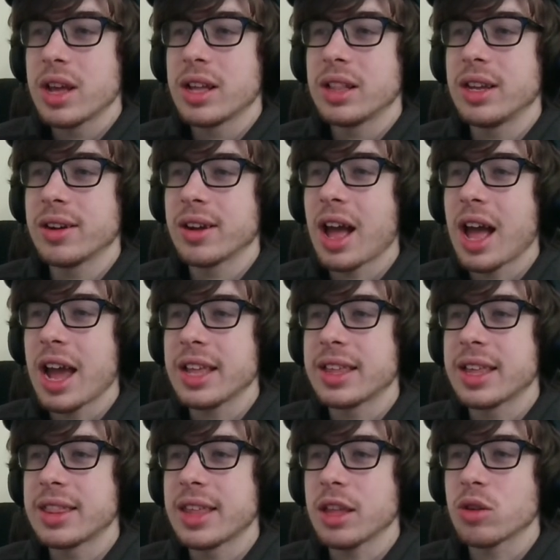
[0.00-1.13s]
Later, guys.
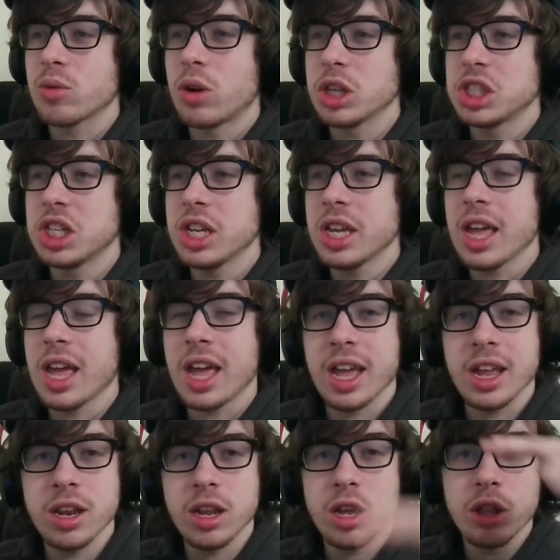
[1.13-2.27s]
Thanks for watching, and
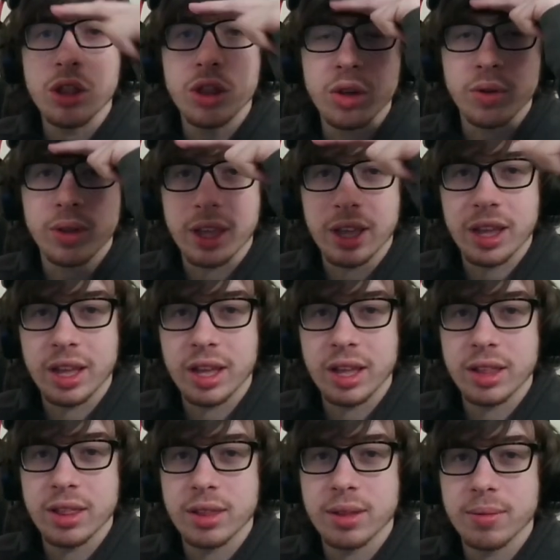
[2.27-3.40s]
deuces.